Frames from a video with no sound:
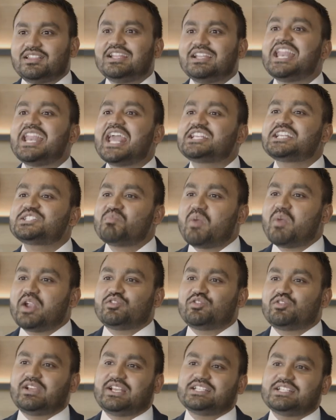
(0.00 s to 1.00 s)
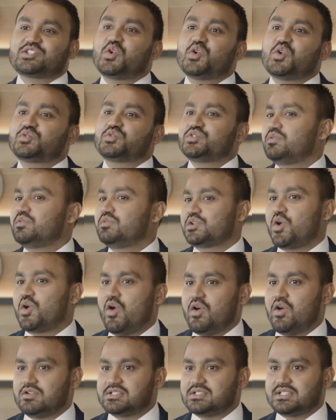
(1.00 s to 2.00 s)
The next metric is controllable
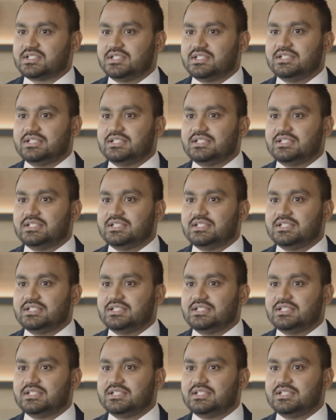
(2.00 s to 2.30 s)
cost.